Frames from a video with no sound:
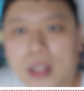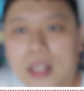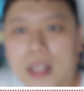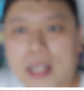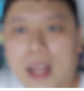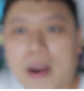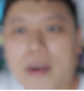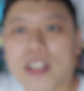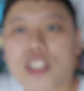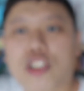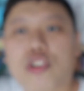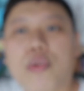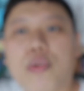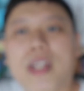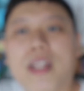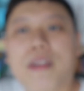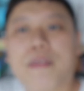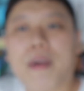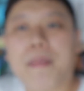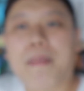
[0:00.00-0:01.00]
there is
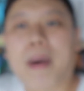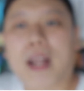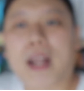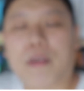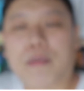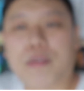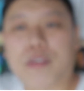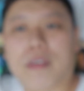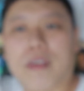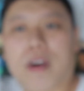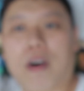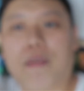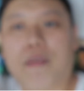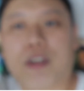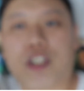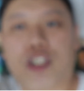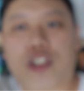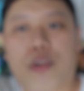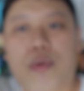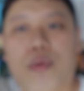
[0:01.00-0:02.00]
3 different parts of
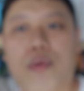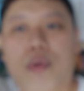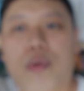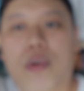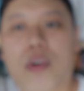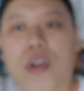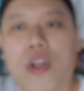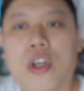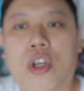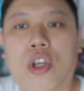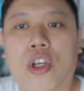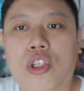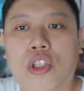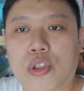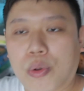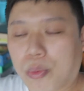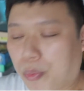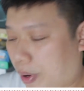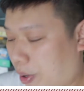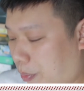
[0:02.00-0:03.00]
a shield.
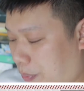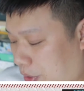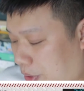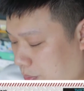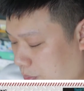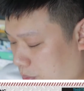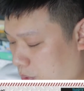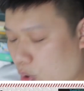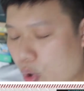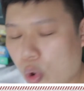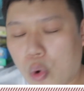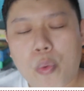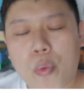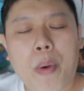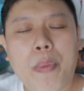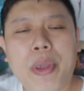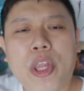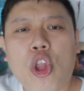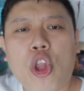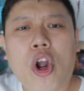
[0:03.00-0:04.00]
So when
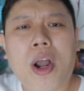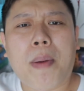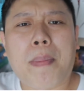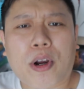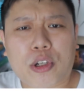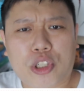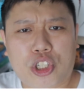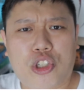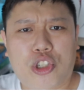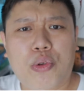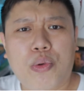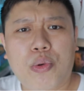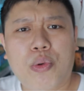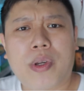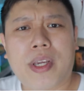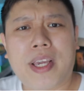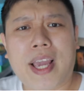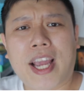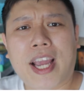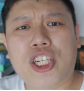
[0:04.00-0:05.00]
we talk about shield,
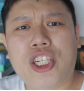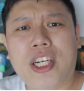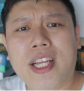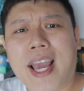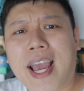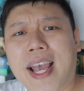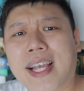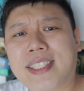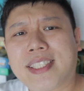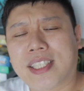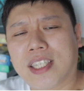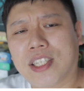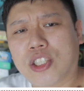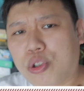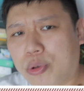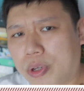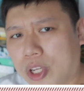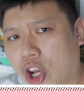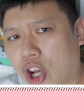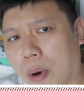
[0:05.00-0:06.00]
it actually has
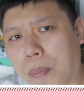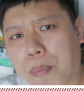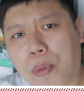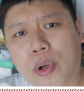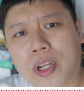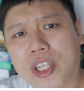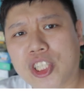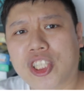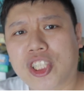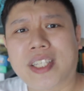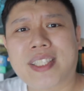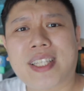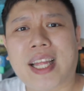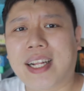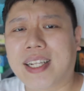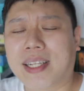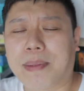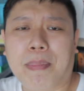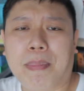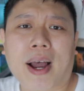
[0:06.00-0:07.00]
3 components, just
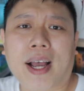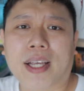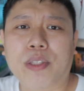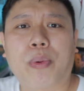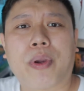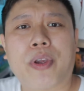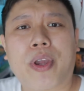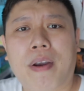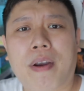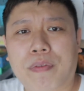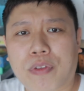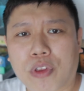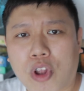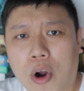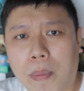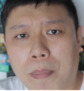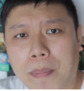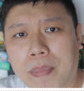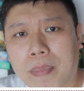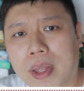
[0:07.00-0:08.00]
like the past where you have
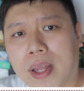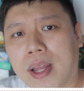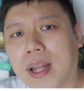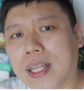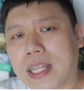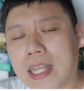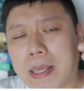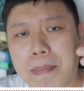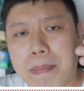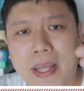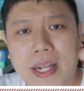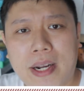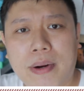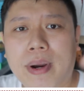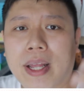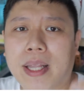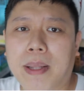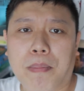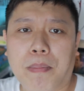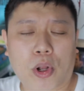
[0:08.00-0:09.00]
top, the
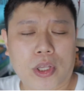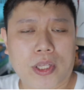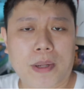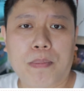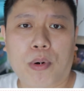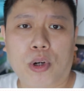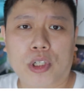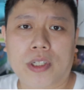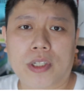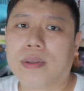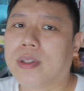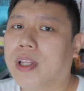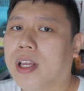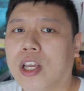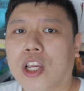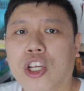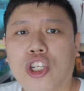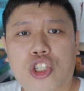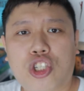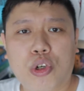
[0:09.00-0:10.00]
middle, and the bottom portion.
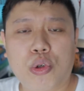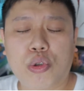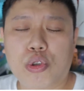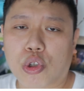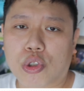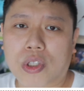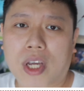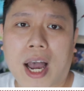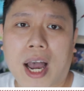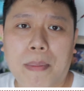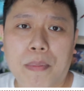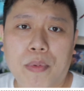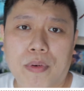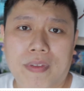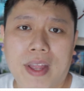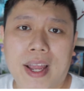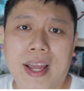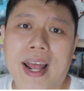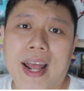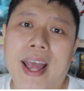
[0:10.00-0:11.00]
Shields also come with
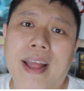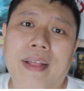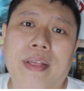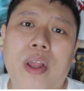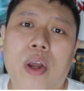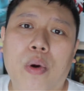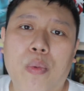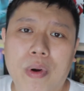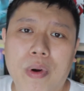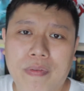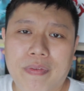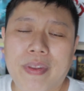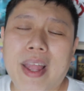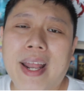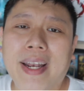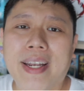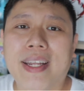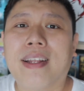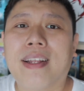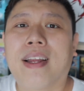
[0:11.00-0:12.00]
that, and with
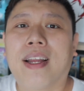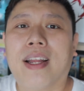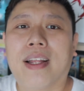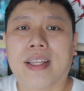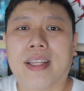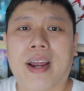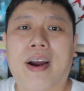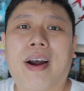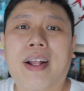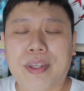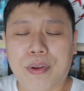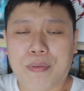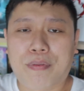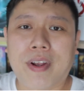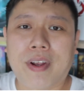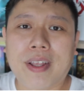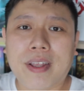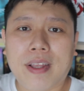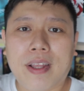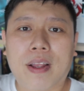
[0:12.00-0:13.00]
that there are
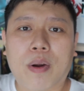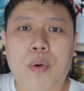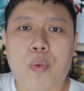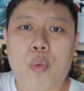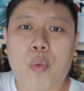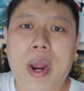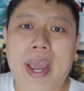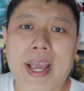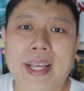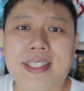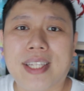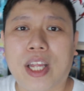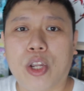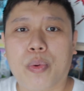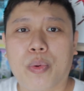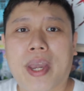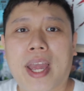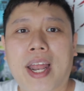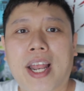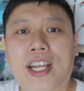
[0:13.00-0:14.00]
different ways that
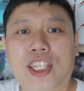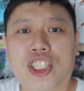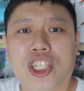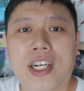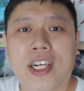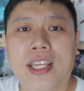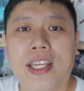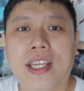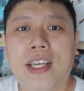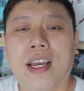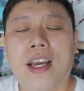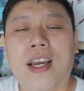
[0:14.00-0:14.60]
you can actually